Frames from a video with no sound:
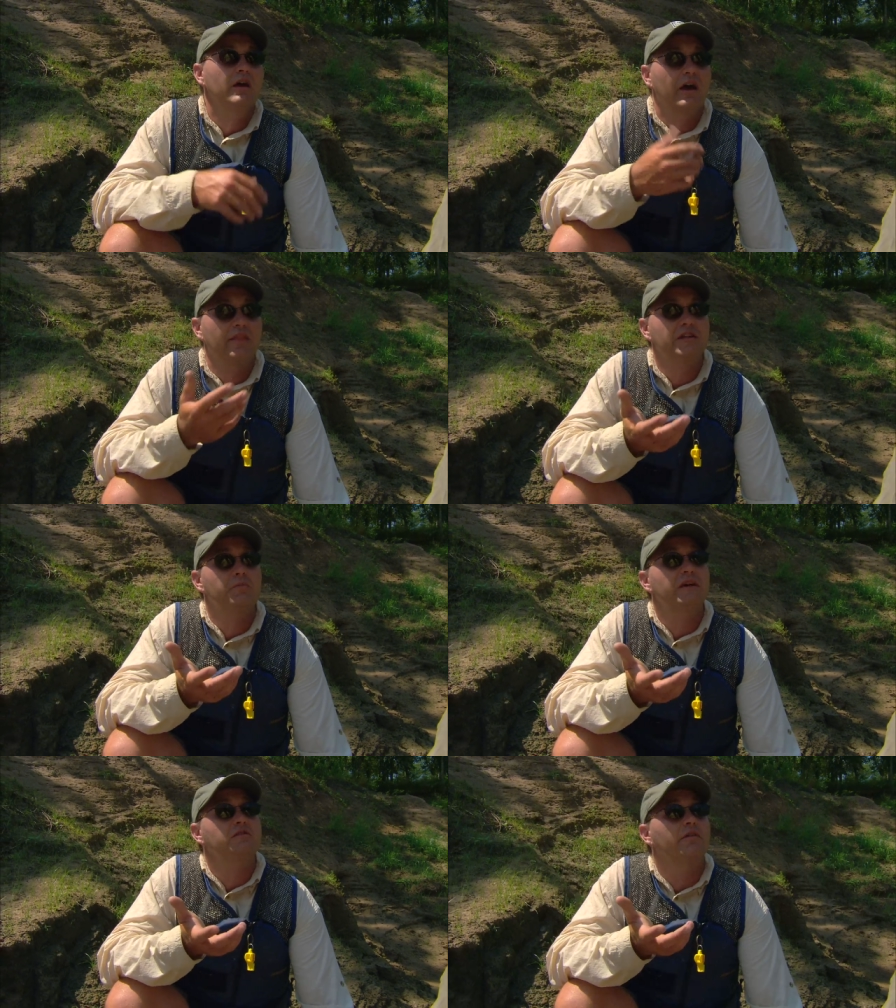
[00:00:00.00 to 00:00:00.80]
And that's
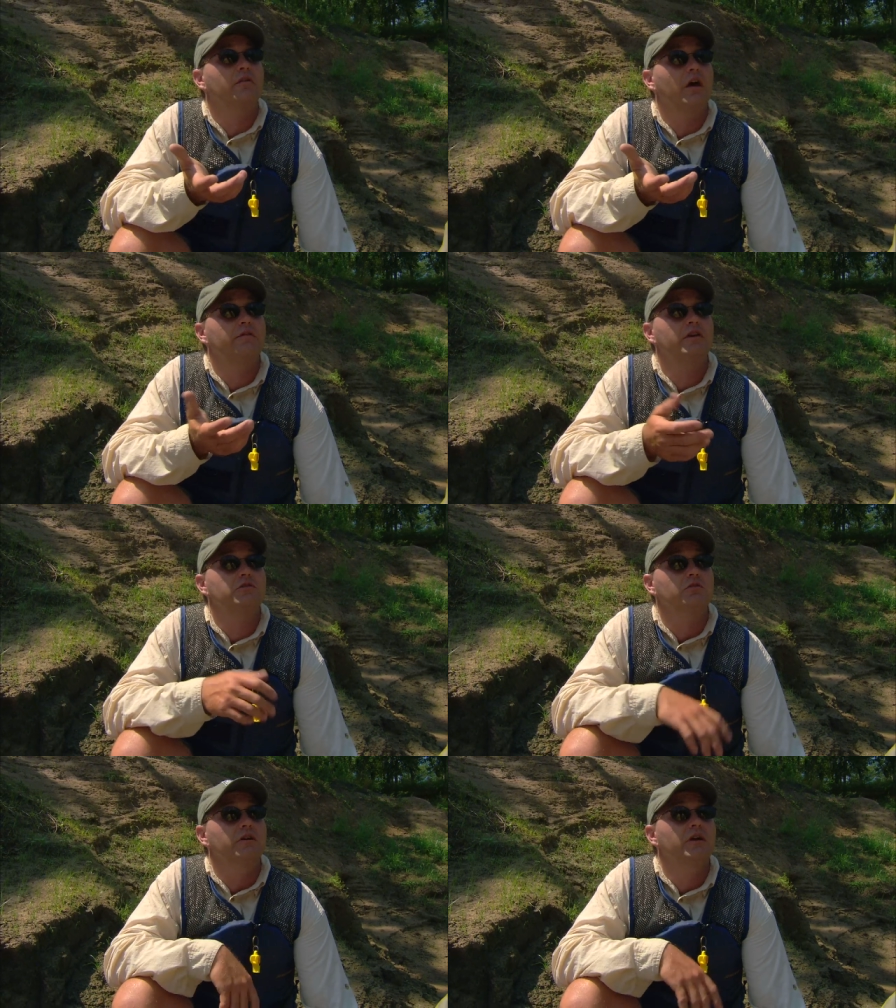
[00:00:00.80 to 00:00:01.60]
based on their life
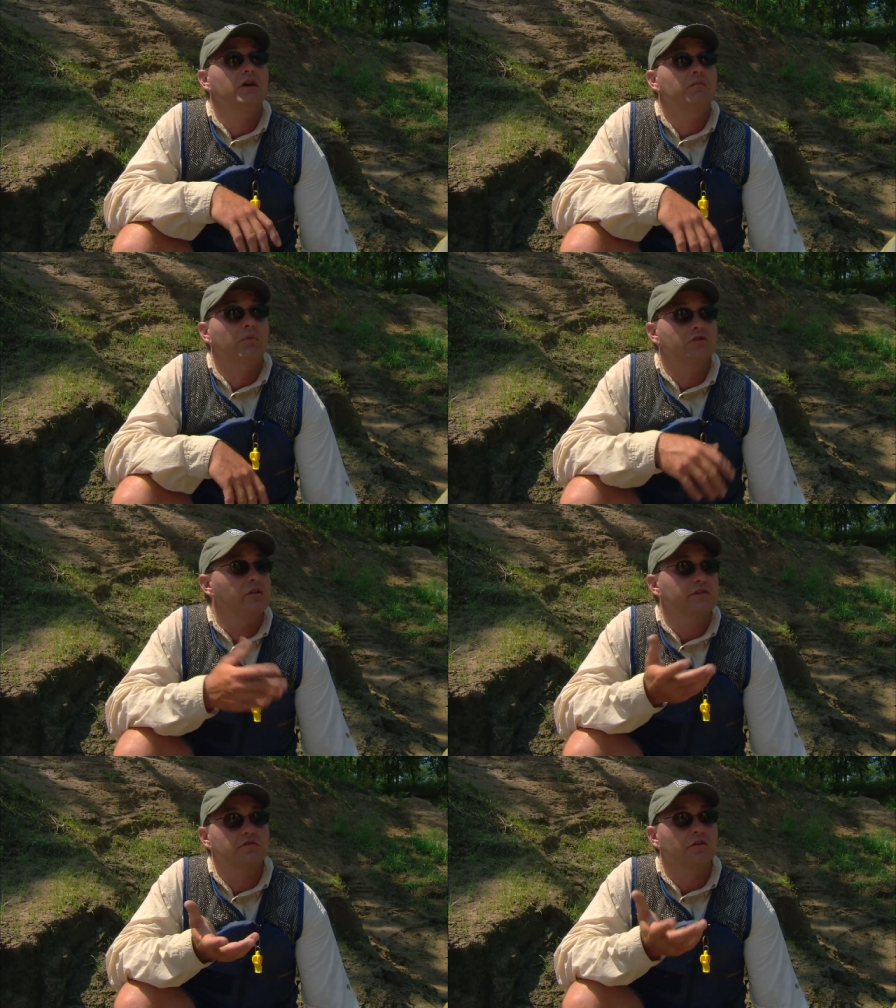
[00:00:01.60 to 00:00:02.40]
history. Much
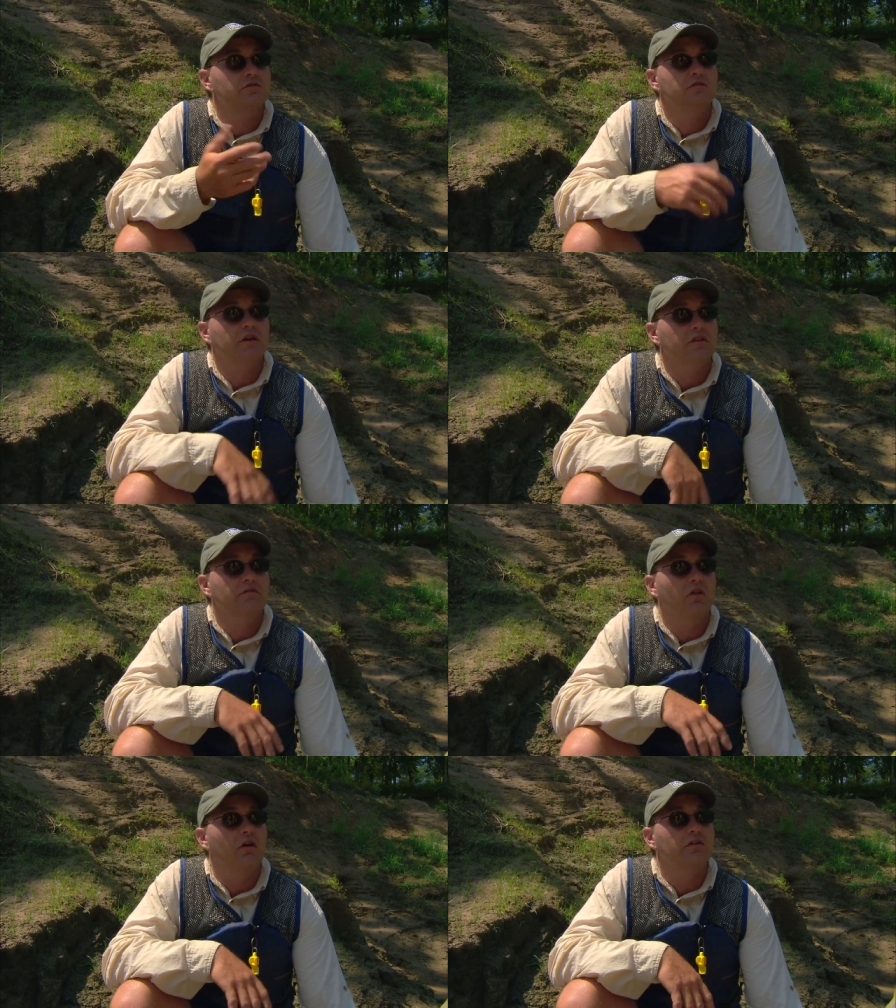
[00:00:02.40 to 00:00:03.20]
like sturgeon, they live
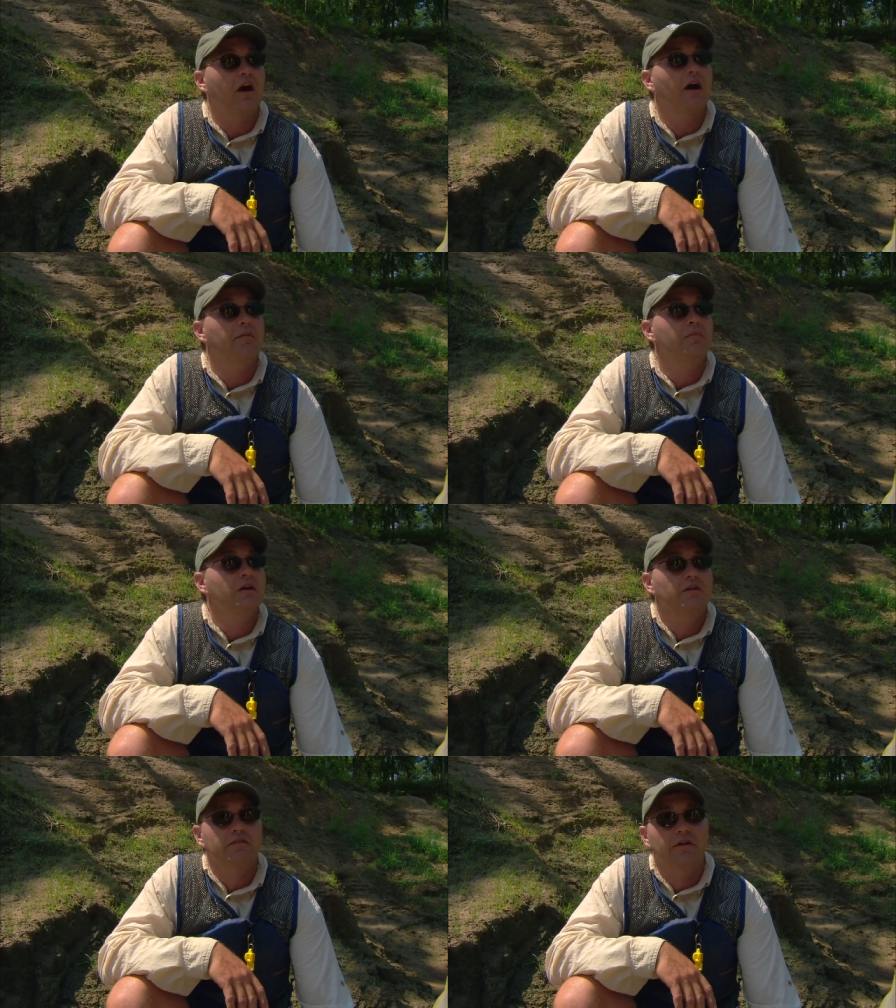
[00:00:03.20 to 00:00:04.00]
a long time,
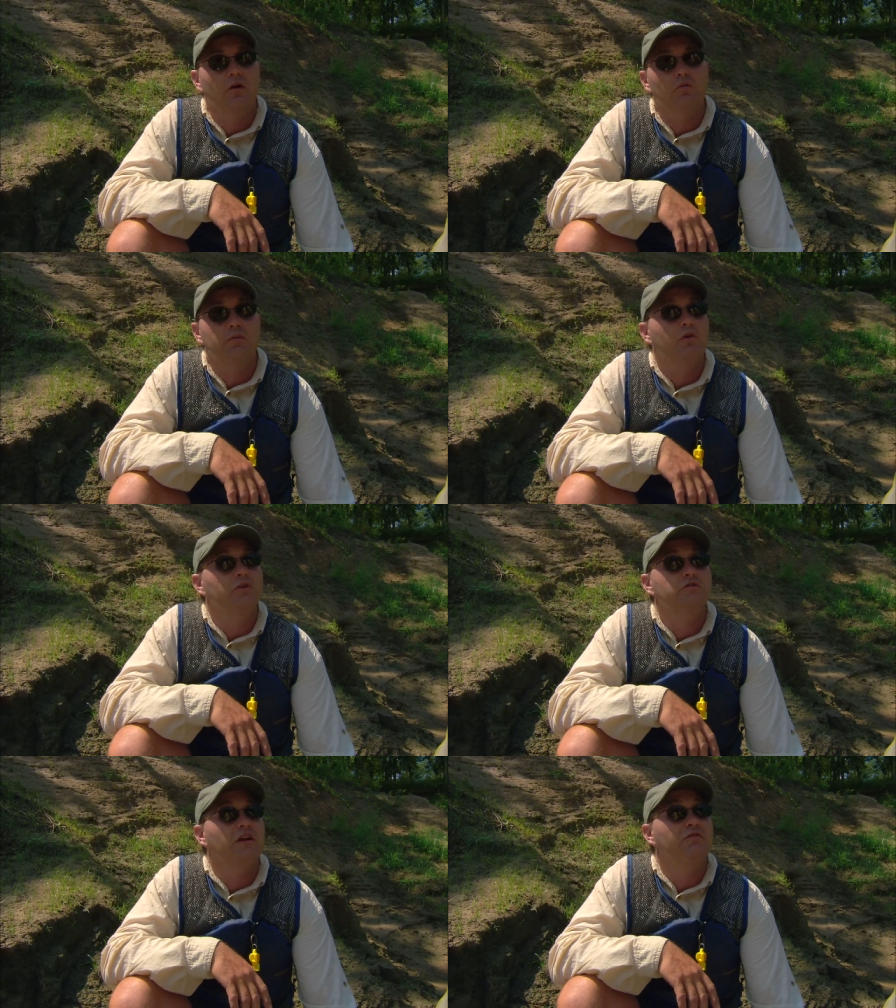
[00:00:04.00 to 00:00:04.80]
they don't
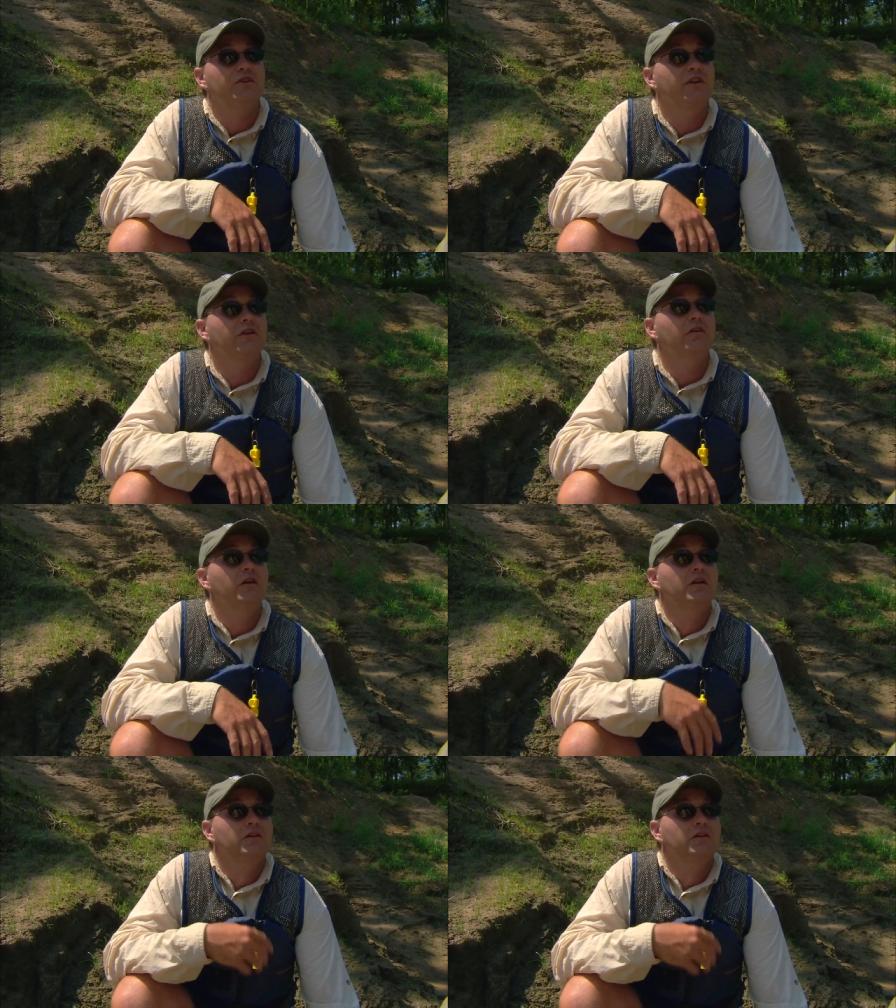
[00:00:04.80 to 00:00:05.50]
reproduce every year.